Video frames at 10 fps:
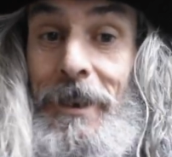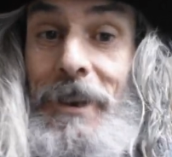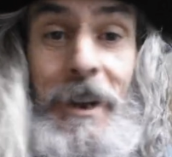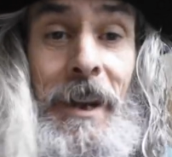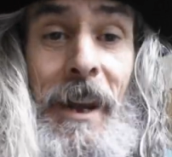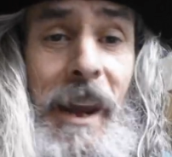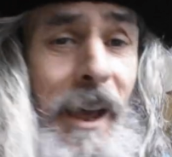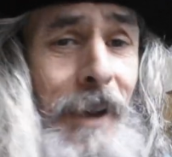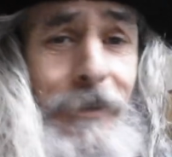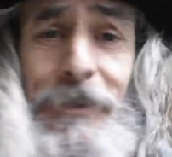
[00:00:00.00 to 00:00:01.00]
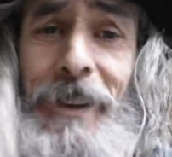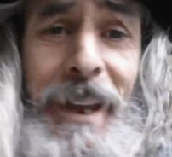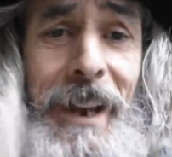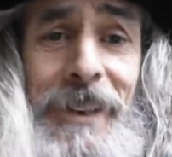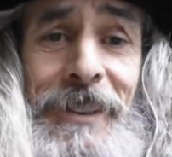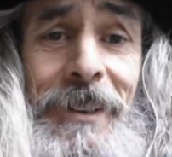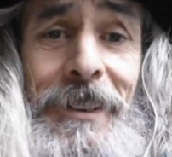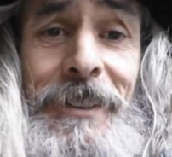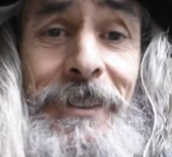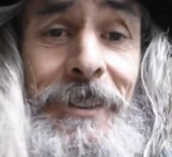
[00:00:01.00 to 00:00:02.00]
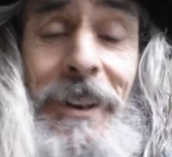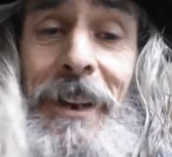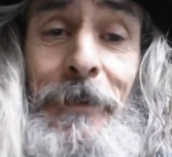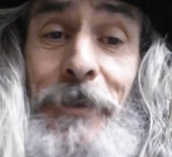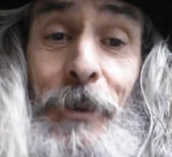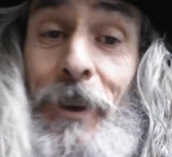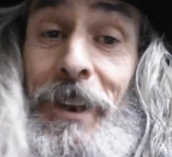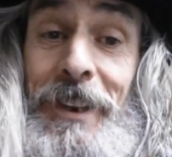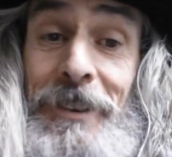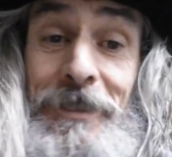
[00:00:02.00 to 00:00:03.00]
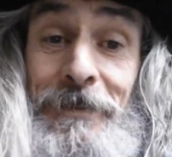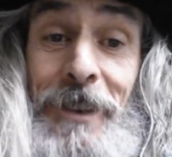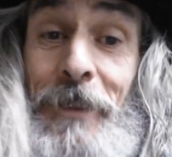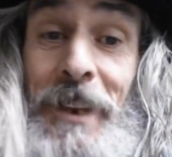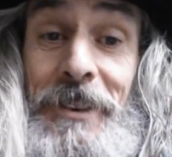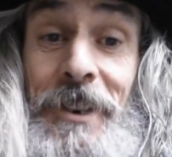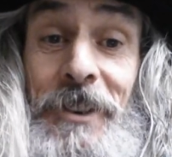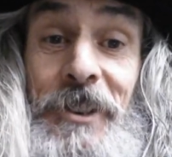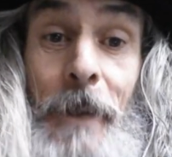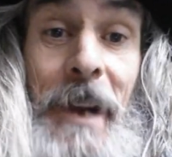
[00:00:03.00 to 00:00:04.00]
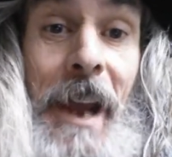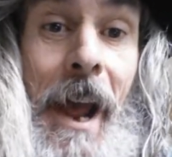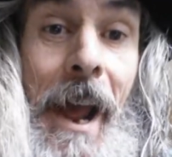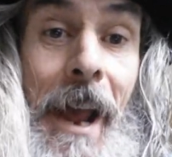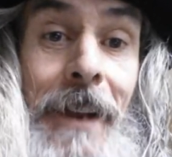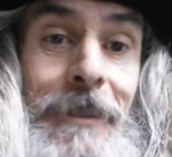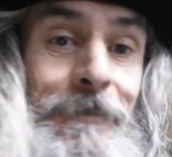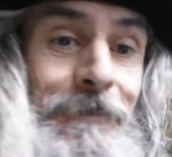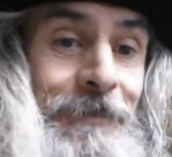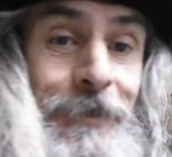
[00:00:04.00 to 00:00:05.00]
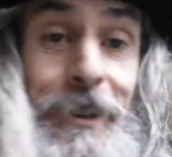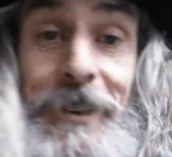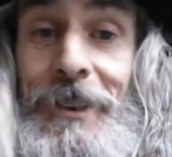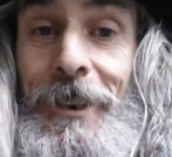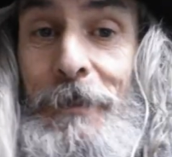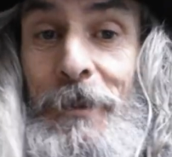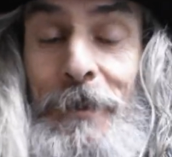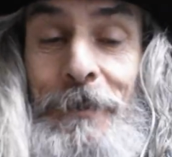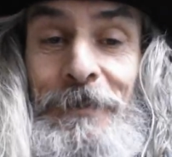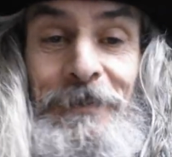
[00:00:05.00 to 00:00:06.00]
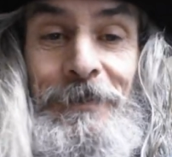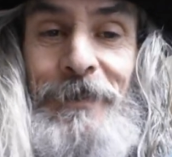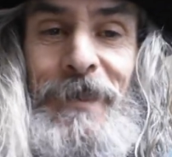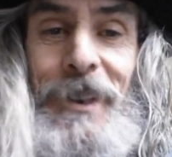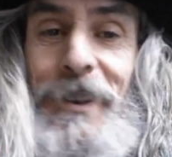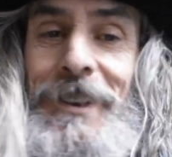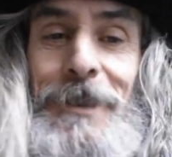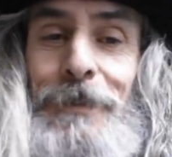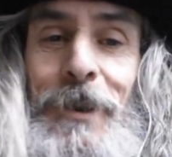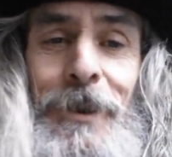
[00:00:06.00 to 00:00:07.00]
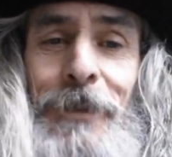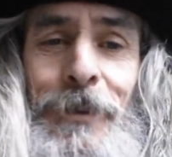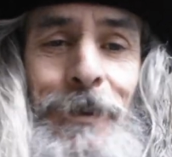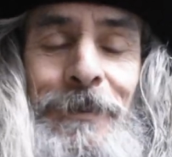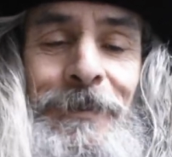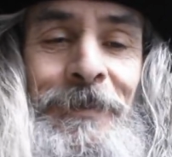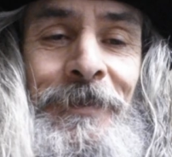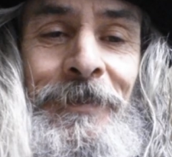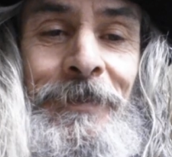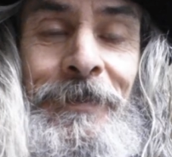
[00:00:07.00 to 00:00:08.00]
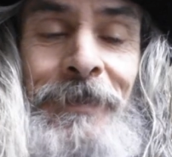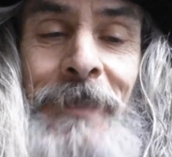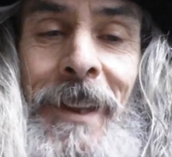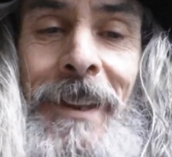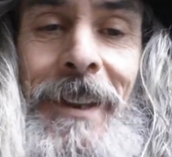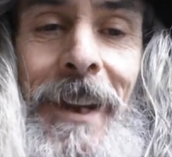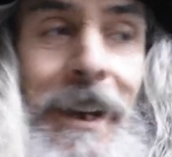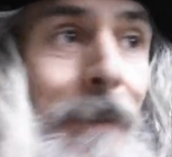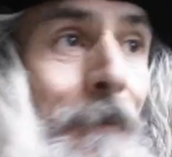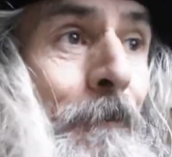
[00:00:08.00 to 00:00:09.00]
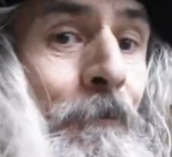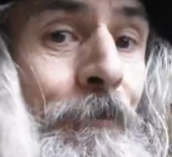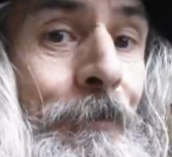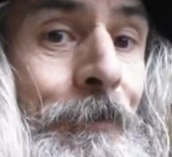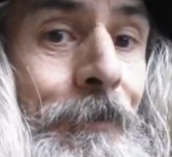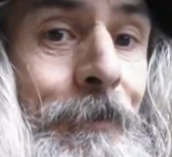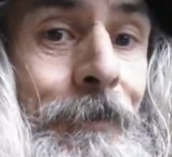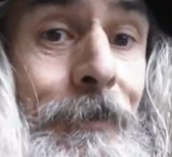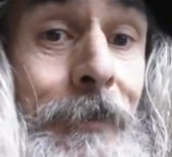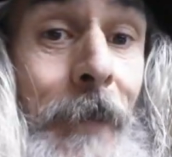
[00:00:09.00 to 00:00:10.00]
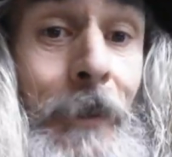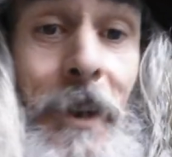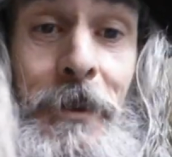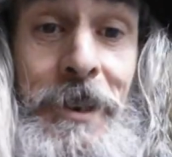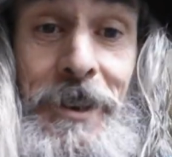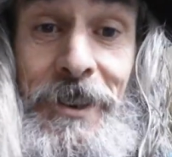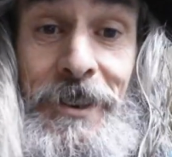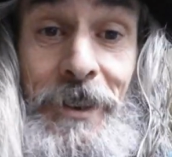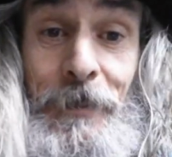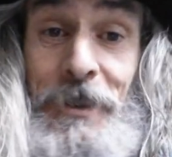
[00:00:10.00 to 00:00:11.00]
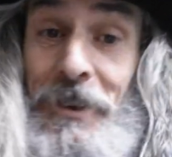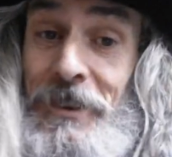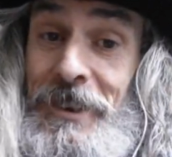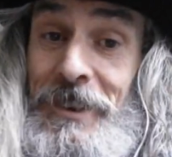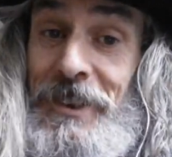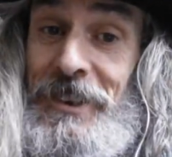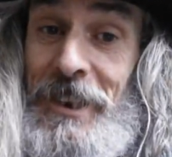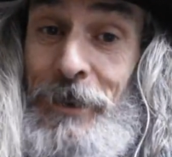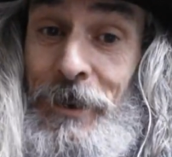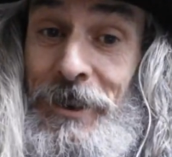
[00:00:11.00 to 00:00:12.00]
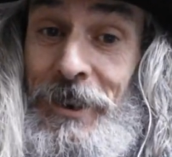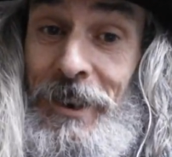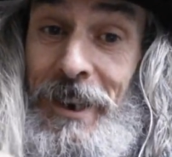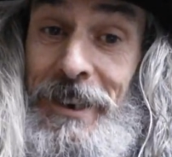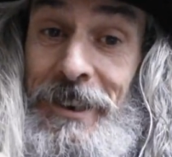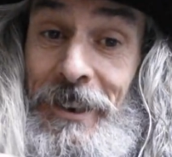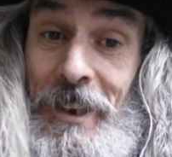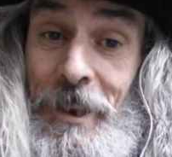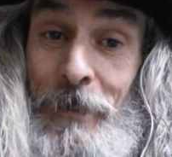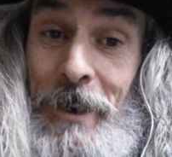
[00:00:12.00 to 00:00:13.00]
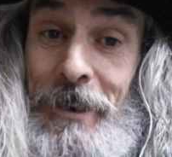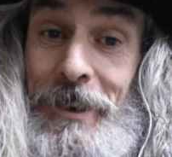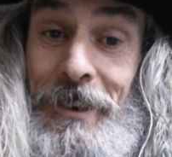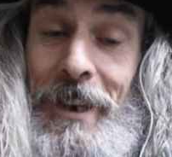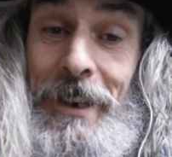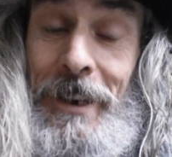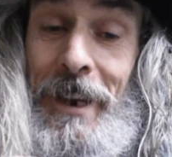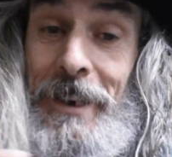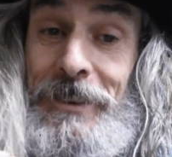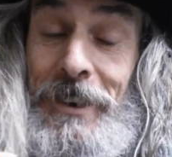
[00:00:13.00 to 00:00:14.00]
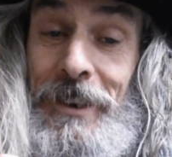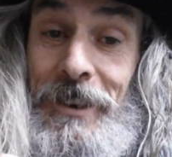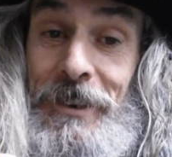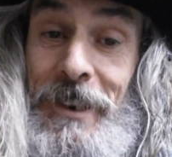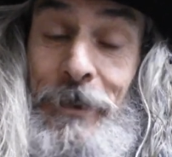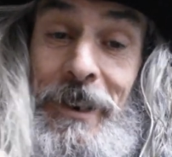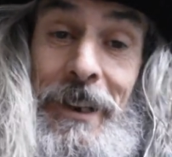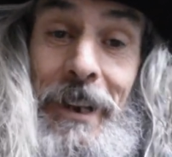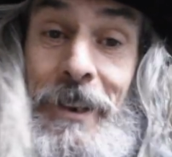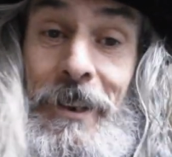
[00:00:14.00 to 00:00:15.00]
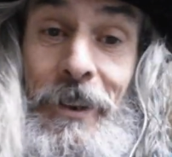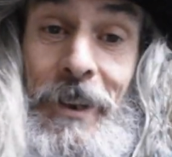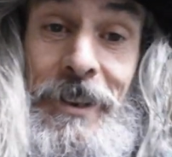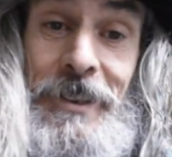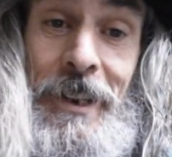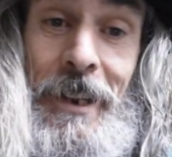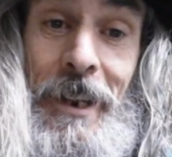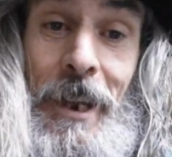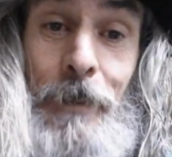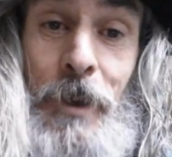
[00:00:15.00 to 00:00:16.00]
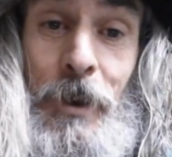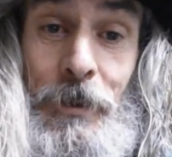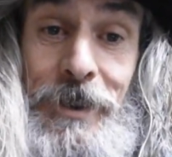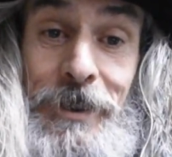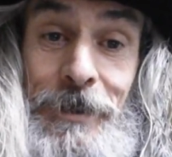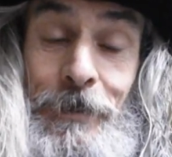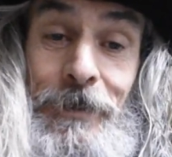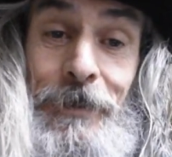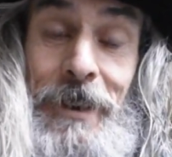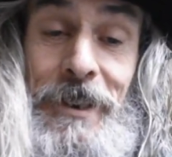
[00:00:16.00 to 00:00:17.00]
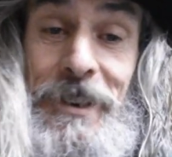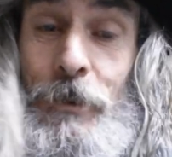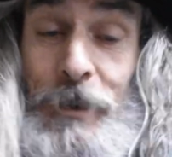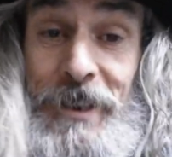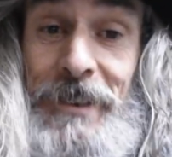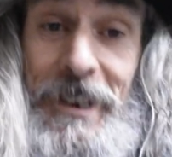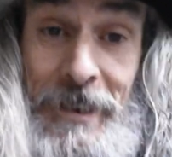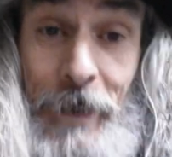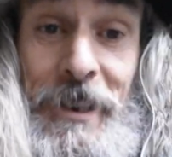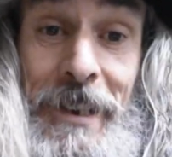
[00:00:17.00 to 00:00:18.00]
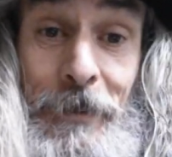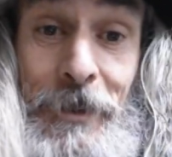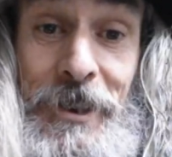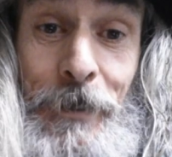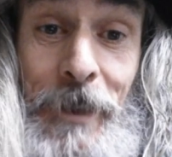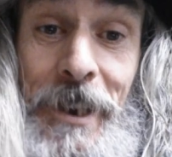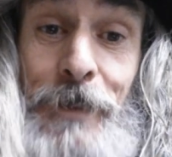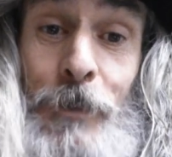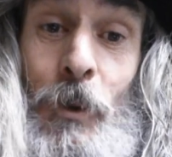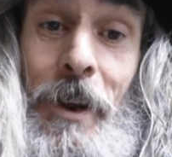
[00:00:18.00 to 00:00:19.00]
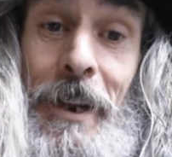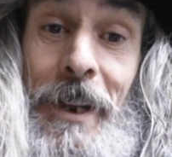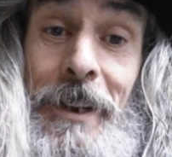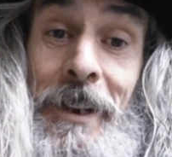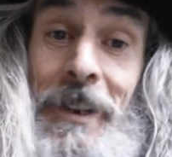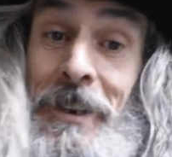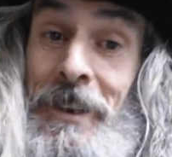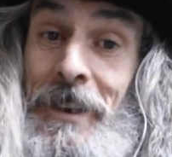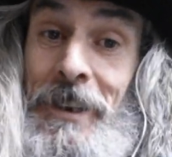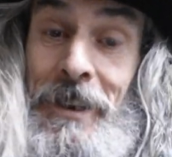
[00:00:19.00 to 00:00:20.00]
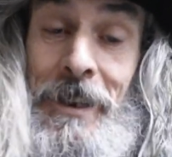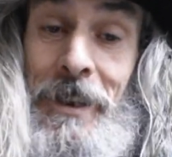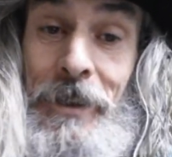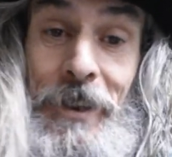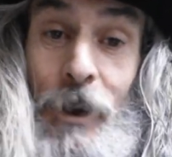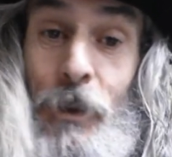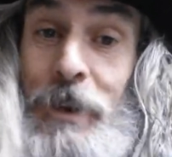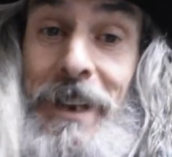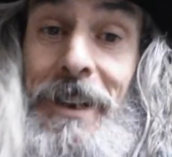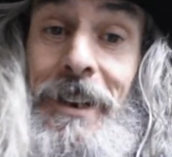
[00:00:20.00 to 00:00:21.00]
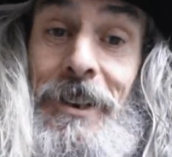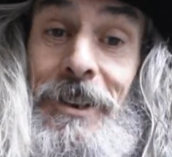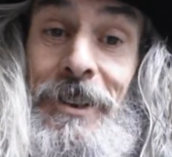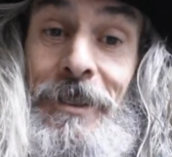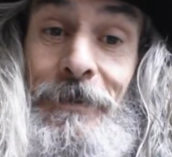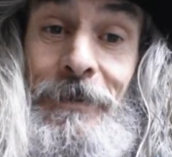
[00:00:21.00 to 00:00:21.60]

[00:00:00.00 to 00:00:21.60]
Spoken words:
And I love accents. I love the way Levette says Gemini, for example. I think that's beautiful. I've noticed I'm starting to distinguish Canadian and American accents. Now in Canada they say a boot. That's how it sounds to me. It's more like the Old English.